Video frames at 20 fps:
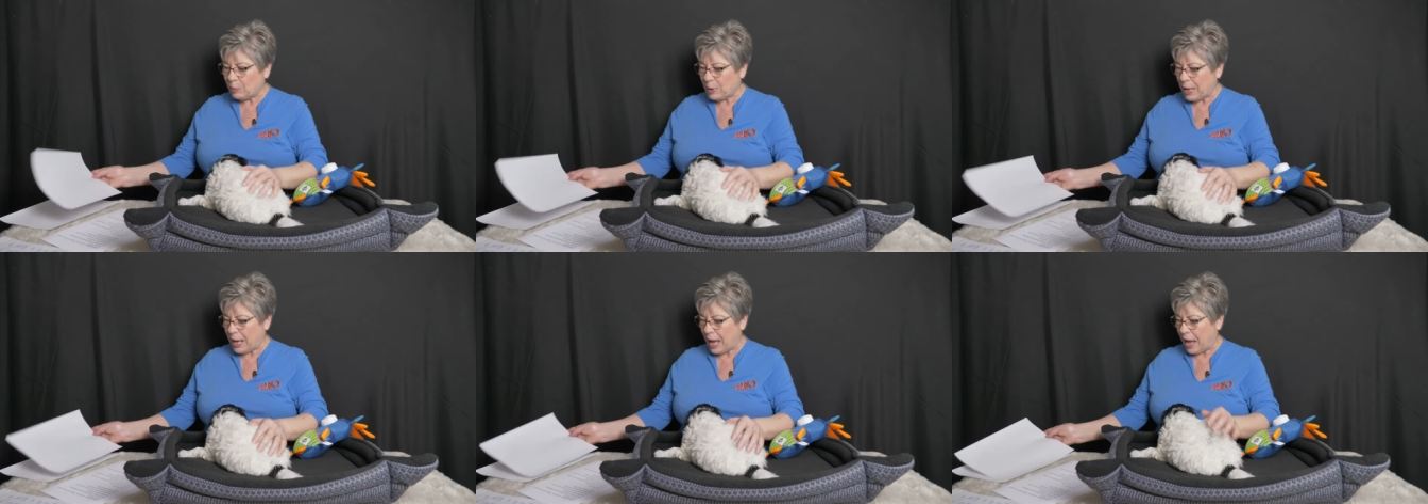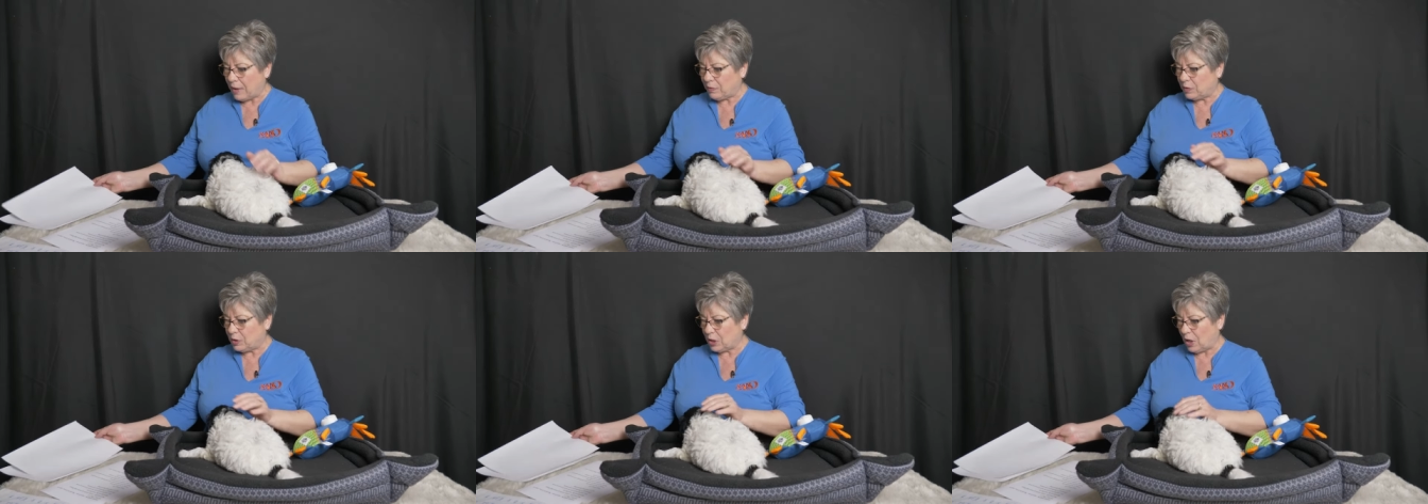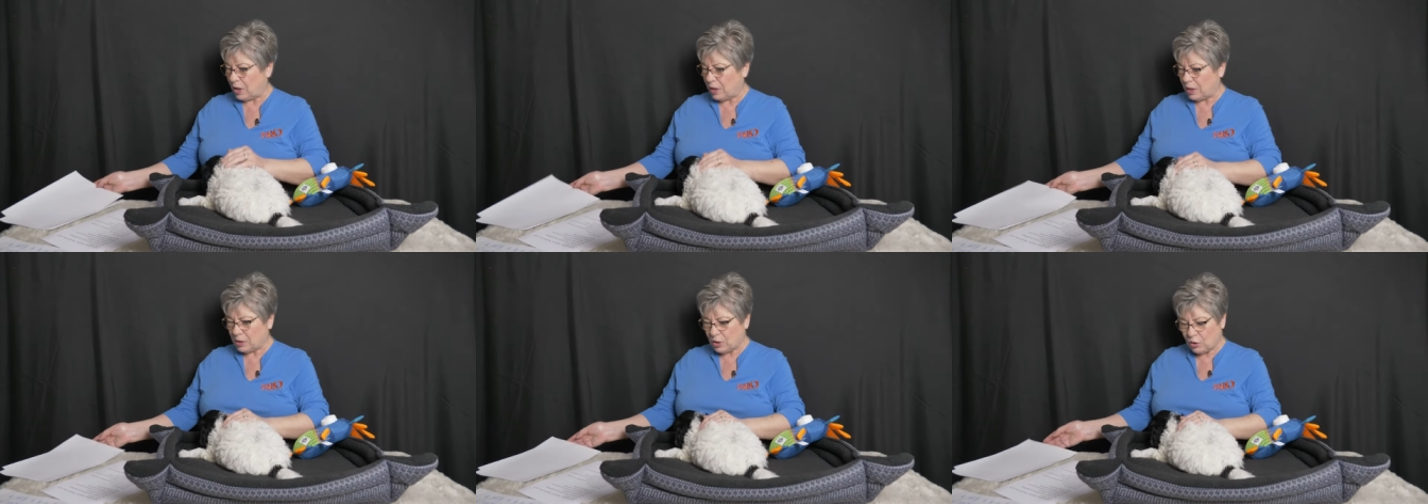we have
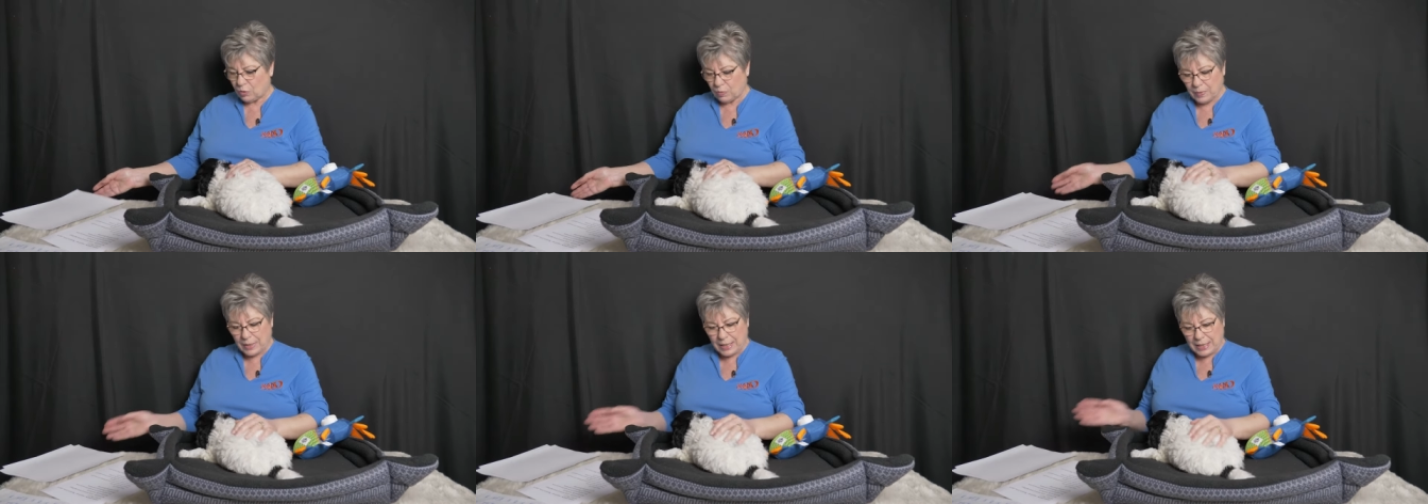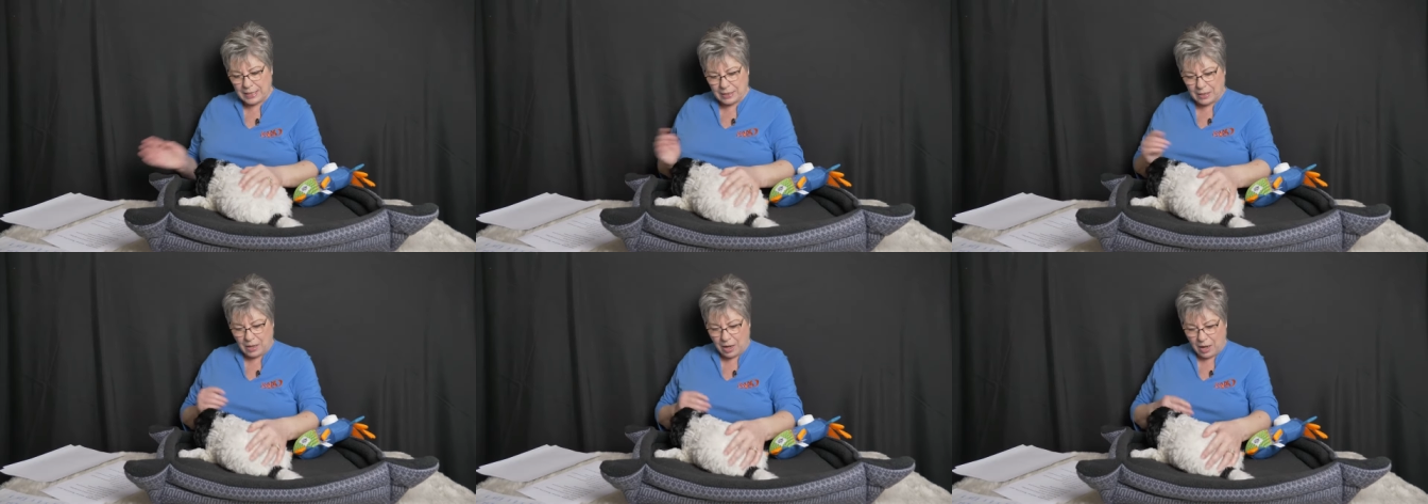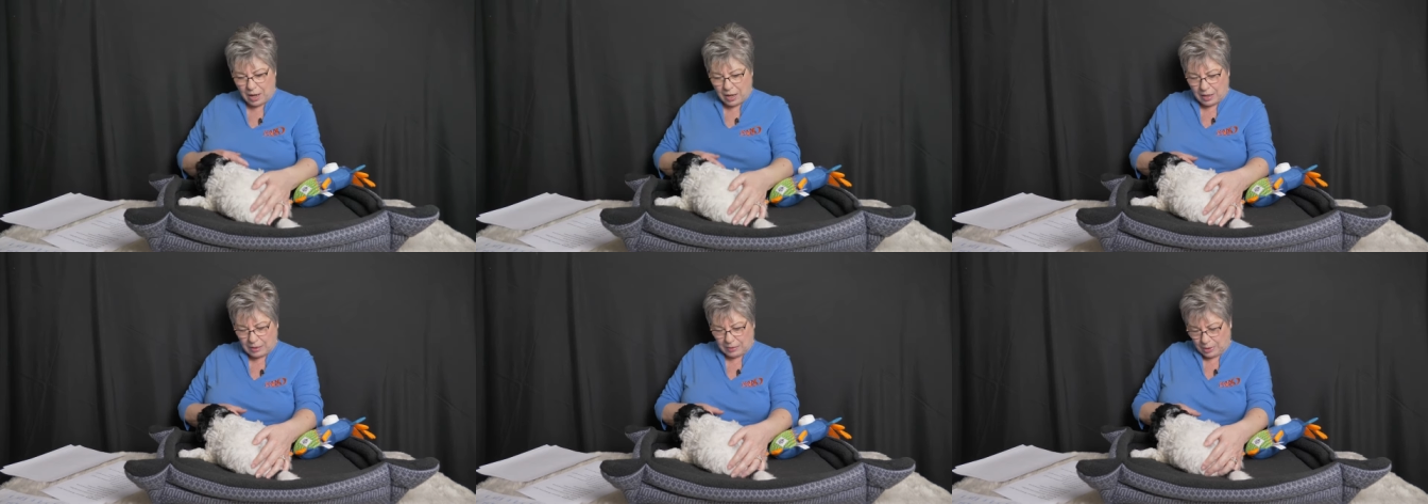dark green
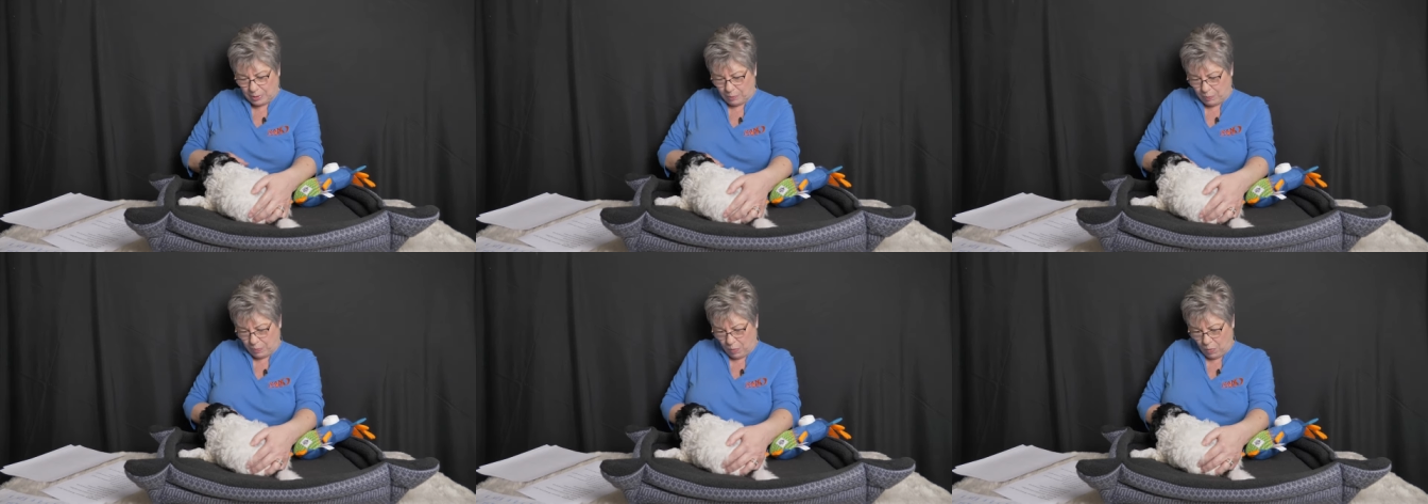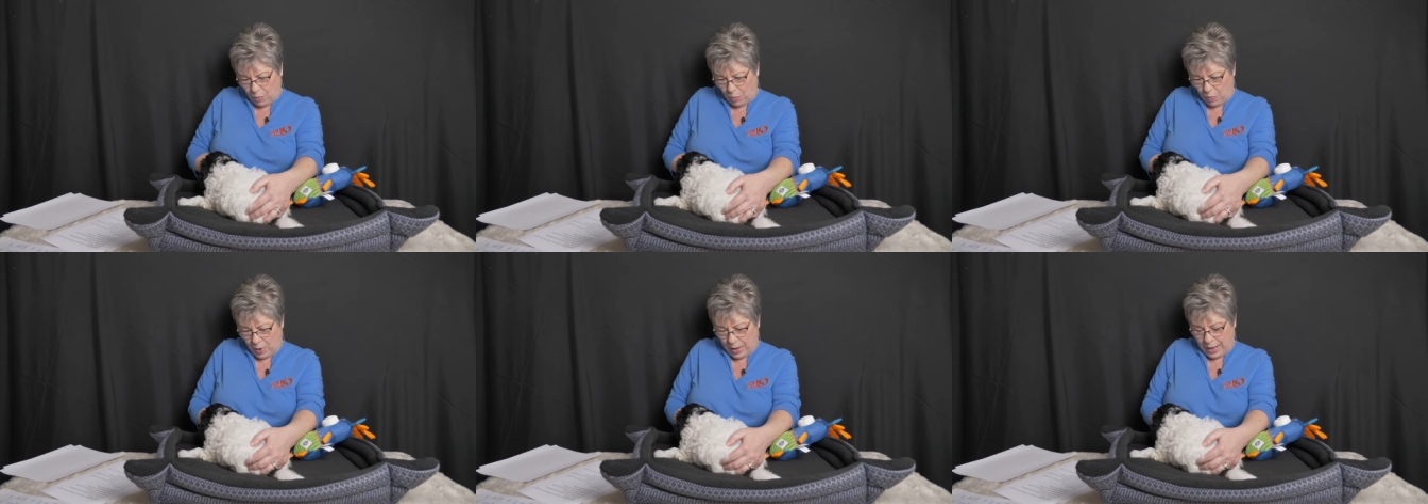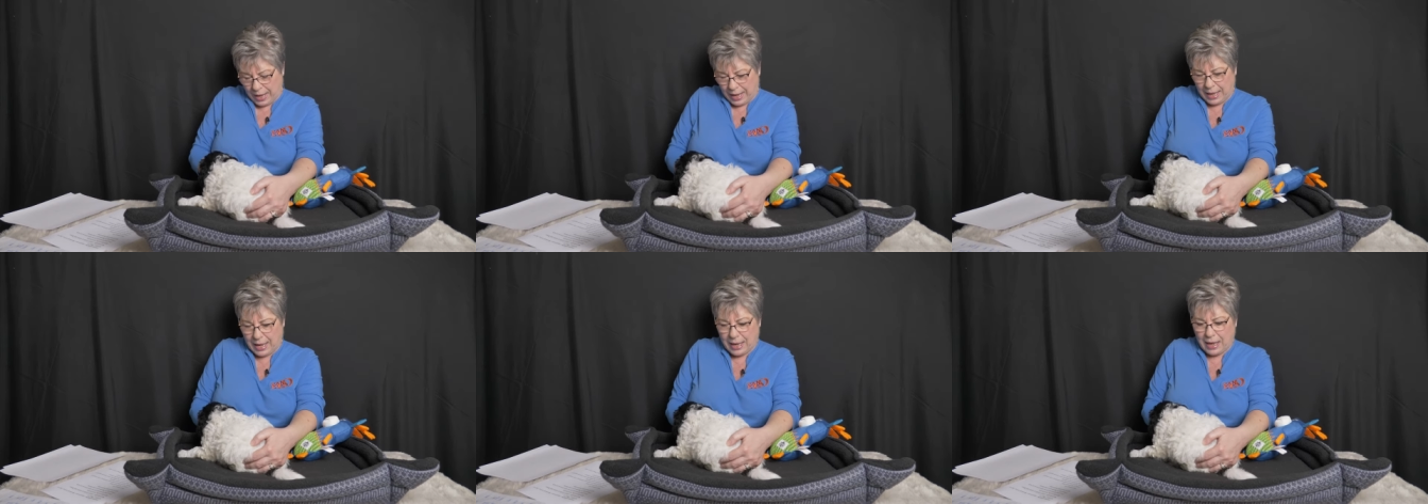collar
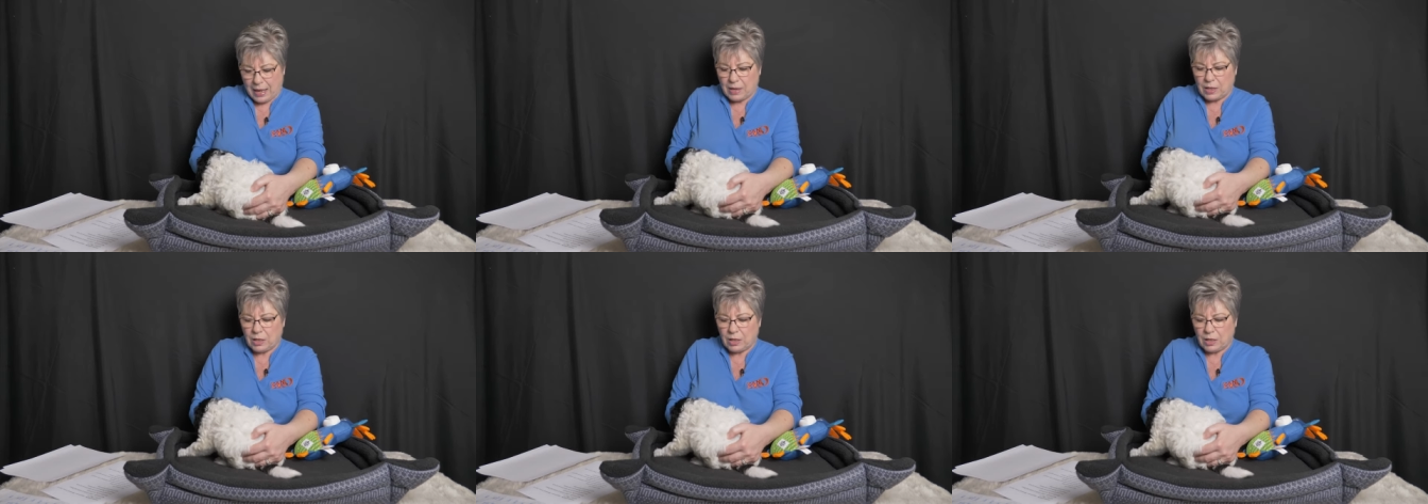boy.